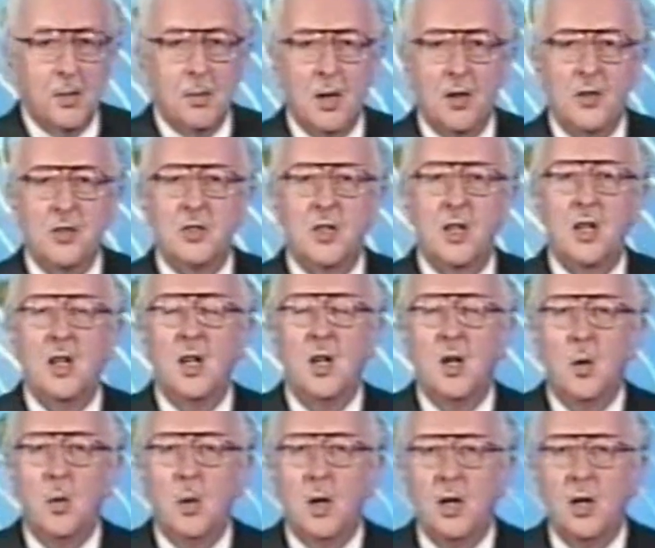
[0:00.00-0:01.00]
monster
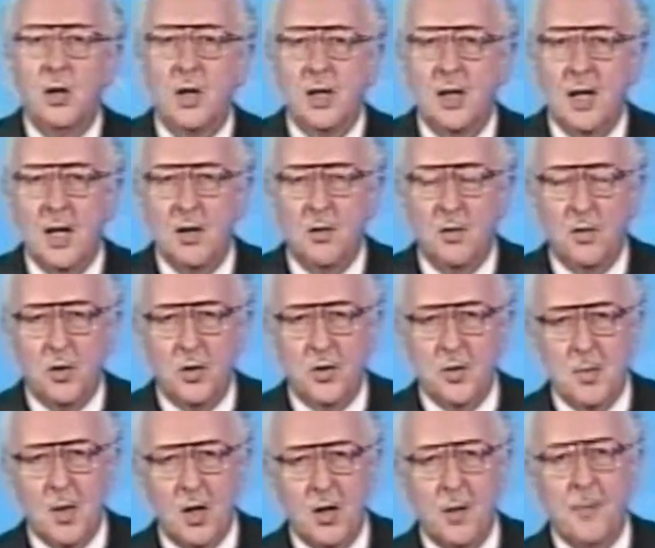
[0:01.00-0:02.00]
we're looking at for
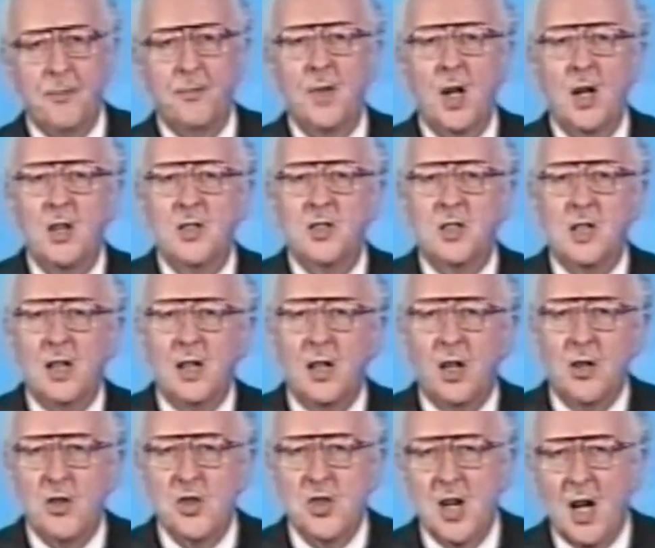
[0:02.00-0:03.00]
tomorrow. Still a
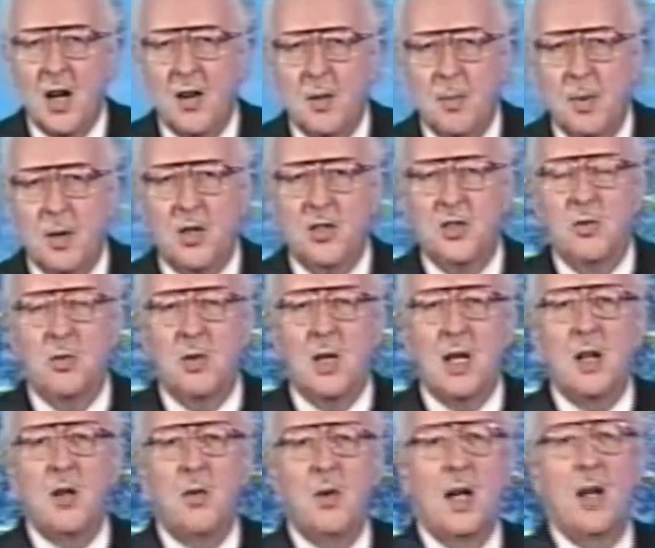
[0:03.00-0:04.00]
lot of showery bursts of
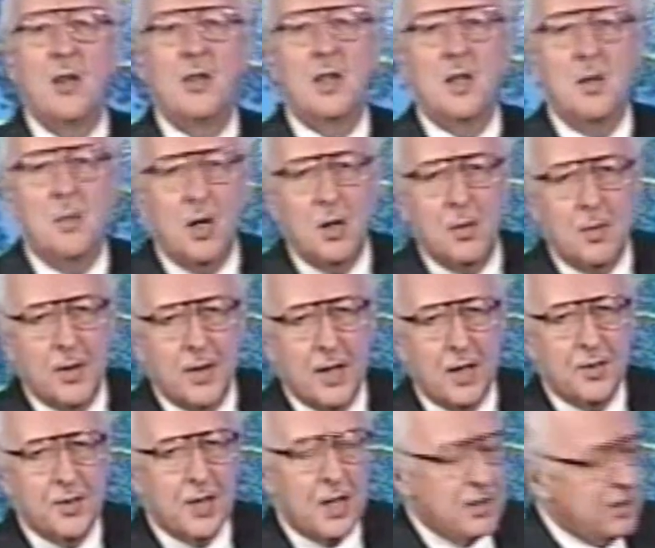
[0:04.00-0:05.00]
rain around at the moment. They'll tend